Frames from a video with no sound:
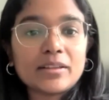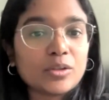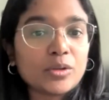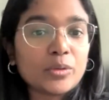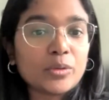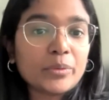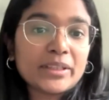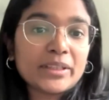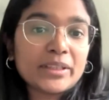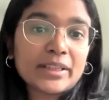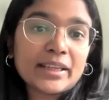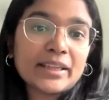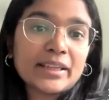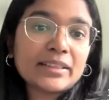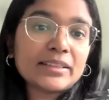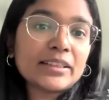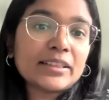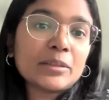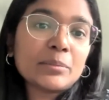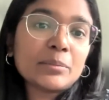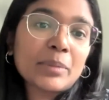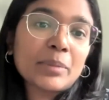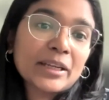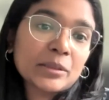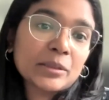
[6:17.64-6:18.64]

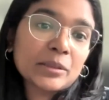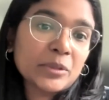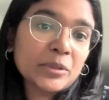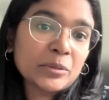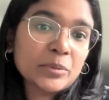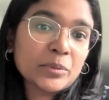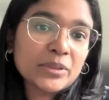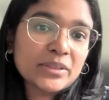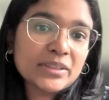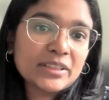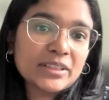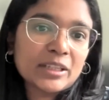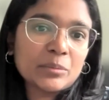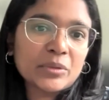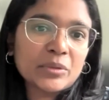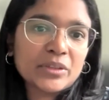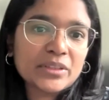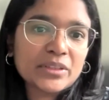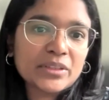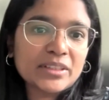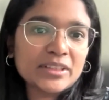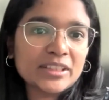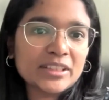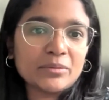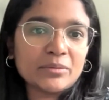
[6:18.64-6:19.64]
COVID-19 pandemic was an
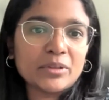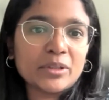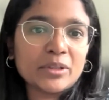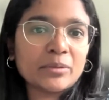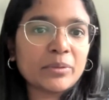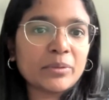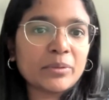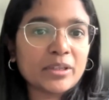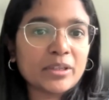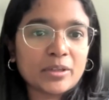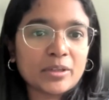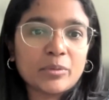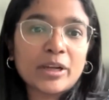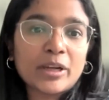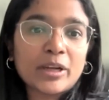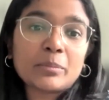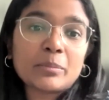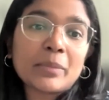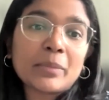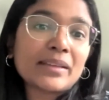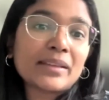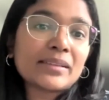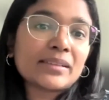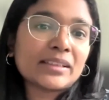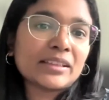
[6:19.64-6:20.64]
emergency where we required
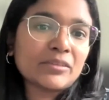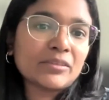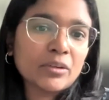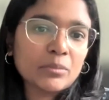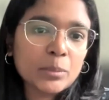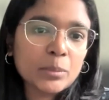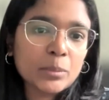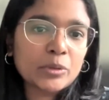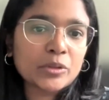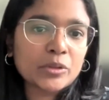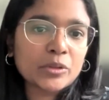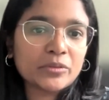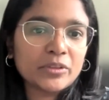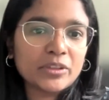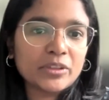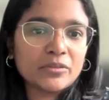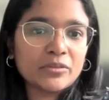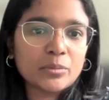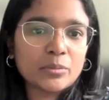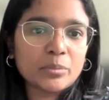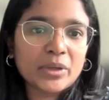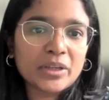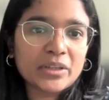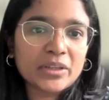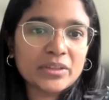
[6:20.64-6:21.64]
massive amount of
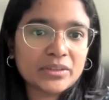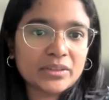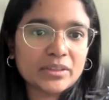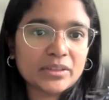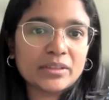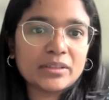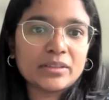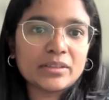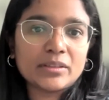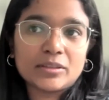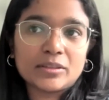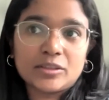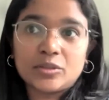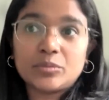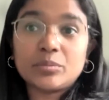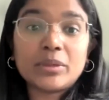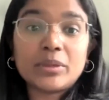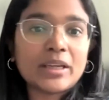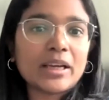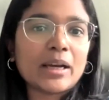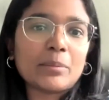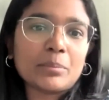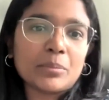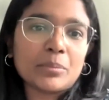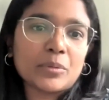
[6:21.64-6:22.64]
information to
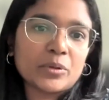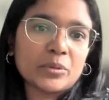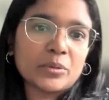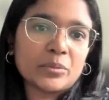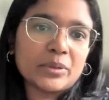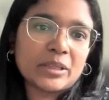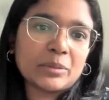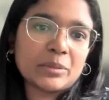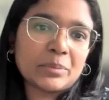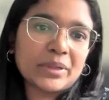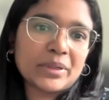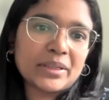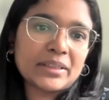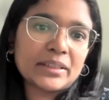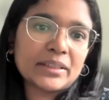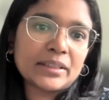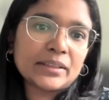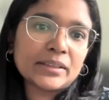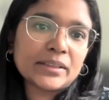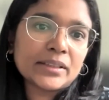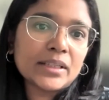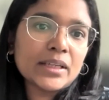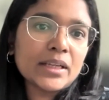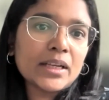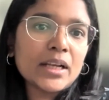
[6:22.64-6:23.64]
be up on
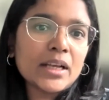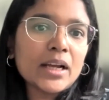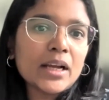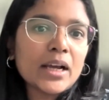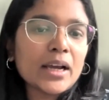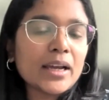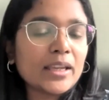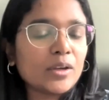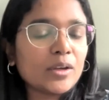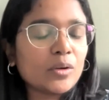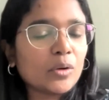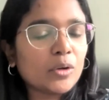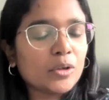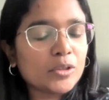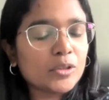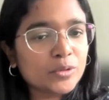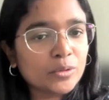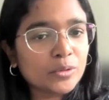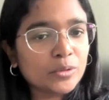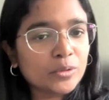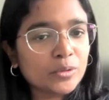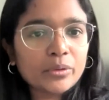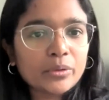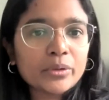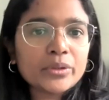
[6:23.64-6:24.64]
Wikipedia. I
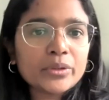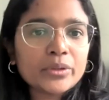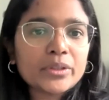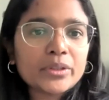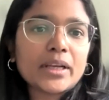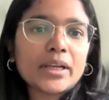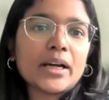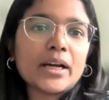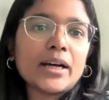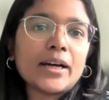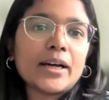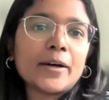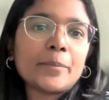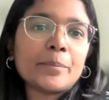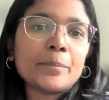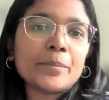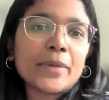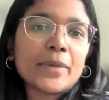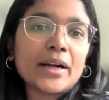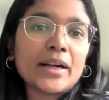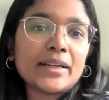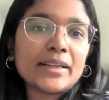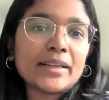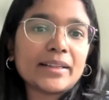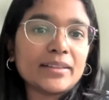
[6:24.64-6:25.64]
also wrote
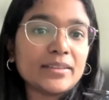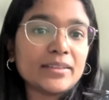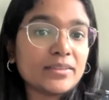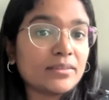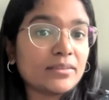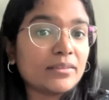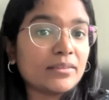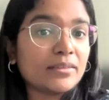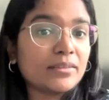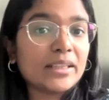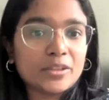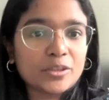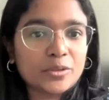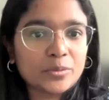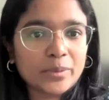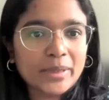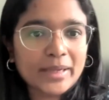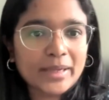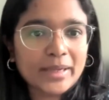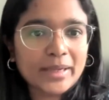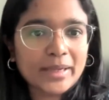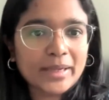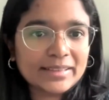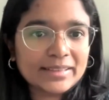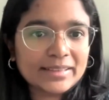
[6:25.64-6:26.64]
articles related to
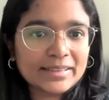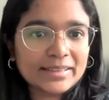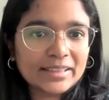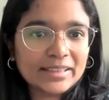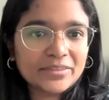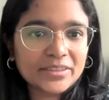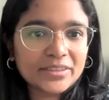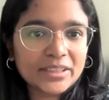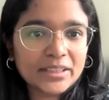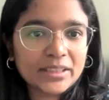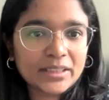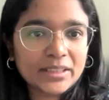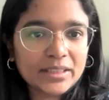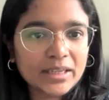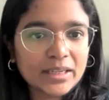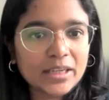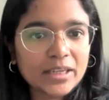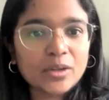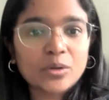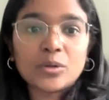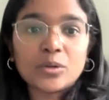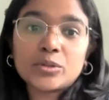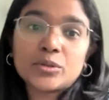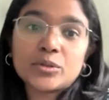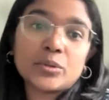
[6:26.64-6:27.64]
vaccine safety.
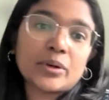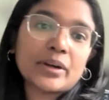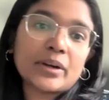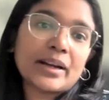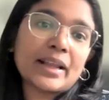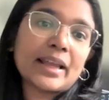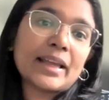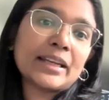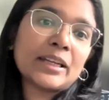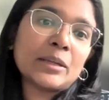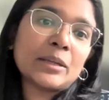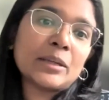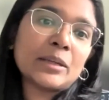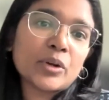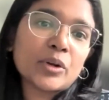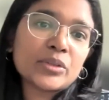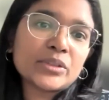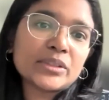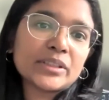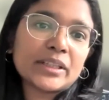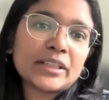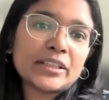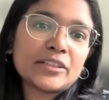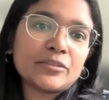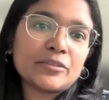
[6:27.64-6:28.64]
I also ran a
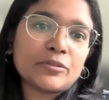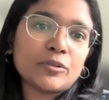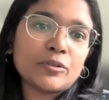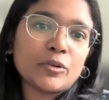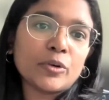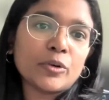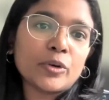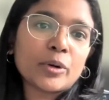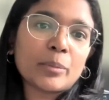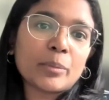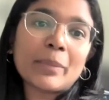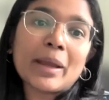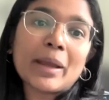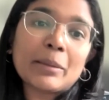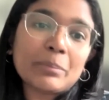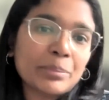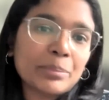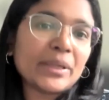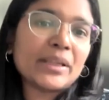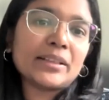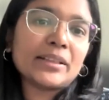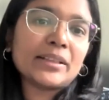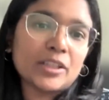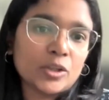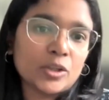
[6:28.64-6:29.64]
project for
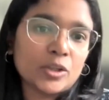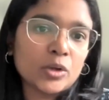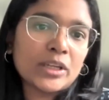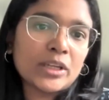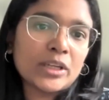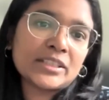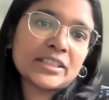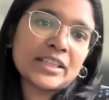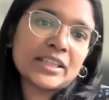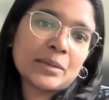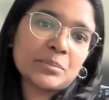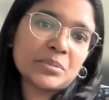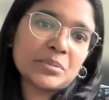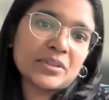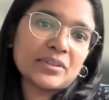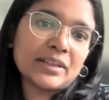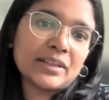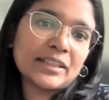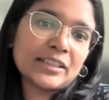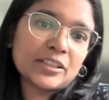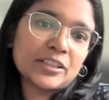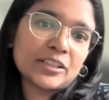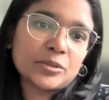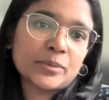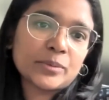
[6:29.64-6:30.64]
mapping the knowledge gaps
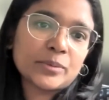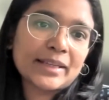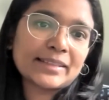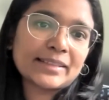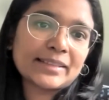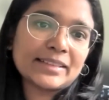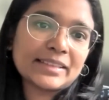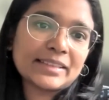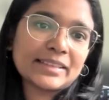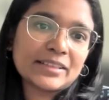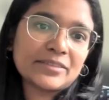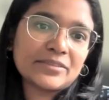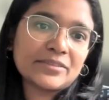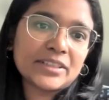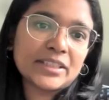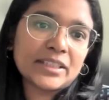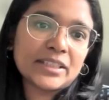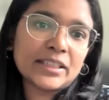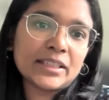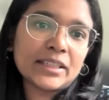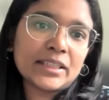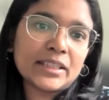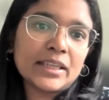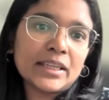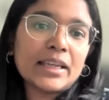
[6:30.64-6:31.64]
related to vaccine
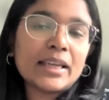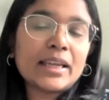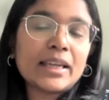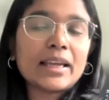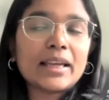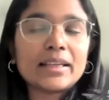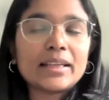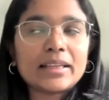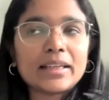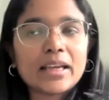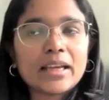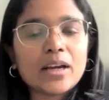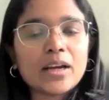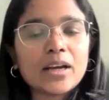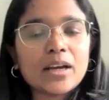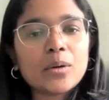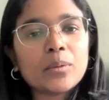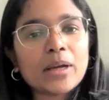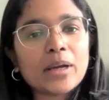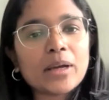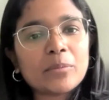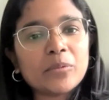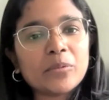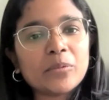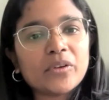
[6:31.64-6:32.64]
safety. And
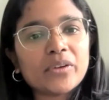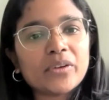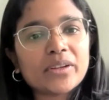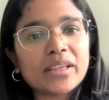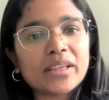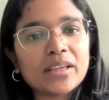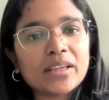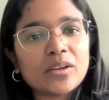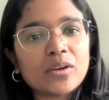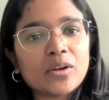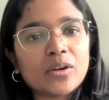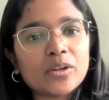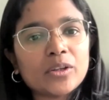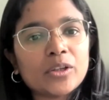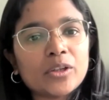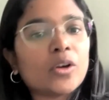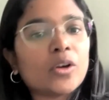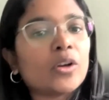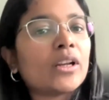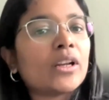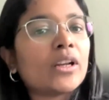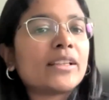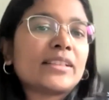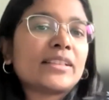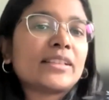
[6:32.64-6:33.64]
now I'm working on
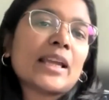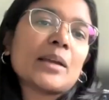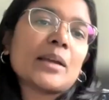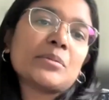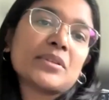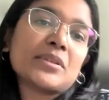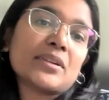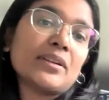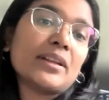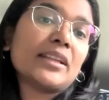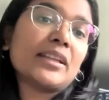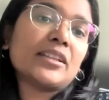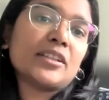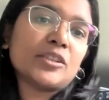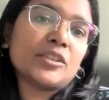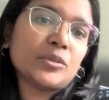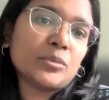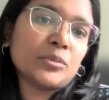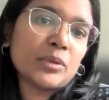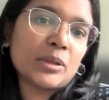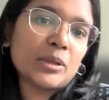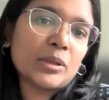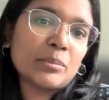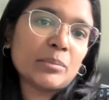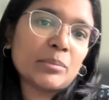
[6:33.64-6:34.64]
knowledge gaps related to
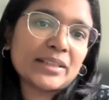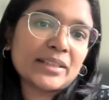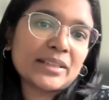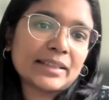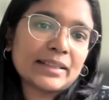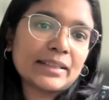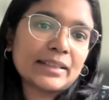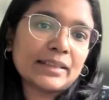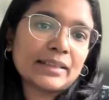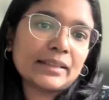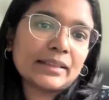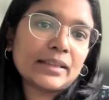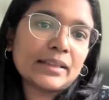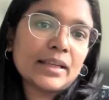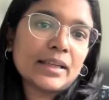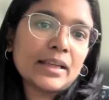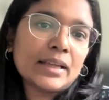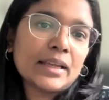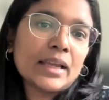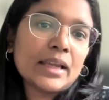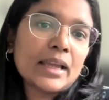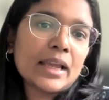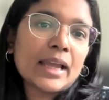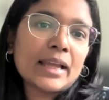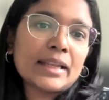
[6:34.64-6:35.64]
women's health.
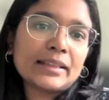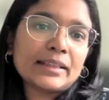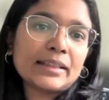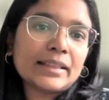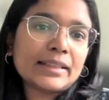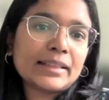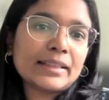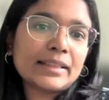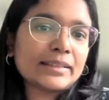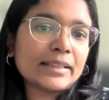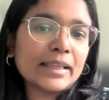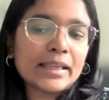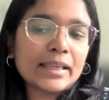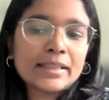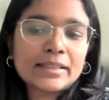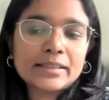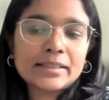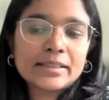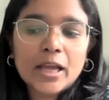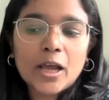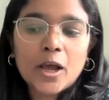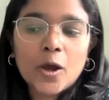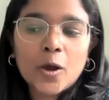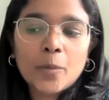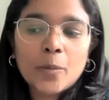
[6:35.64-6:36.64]
And these days,